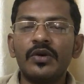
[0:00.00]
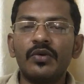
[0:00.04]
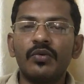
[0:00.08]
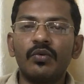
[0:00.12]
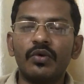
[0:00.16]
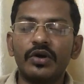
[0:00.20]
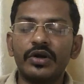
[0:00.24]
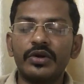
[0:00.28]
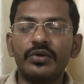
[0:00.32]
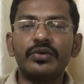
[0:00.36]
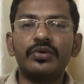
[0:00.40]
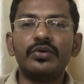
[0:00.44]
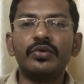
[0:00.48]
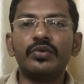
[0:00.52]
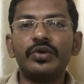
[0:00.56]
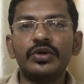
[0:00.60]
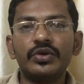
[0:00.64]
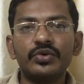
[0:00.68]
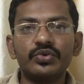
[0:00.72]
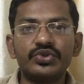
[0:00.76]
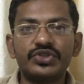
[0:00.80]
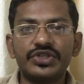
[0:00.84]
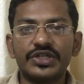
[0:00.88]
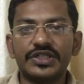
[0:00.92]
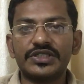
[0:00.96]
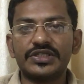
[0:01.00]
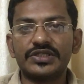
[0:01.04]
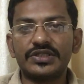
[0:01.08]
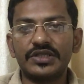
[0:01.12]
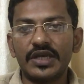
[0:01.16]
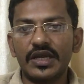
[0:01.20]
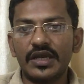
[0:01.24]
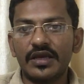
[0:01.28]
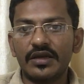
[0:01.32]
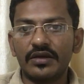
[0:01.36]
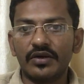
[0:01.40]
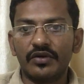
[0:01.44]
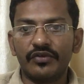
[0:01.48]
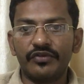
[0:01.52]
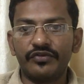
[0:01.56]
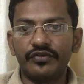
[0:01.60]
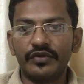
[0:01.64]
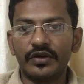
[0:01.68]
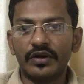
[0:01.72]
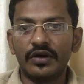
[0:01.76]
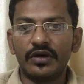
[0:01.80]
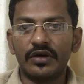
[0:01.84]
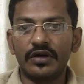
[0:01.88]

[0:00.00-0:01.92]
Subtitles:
What do, you just take of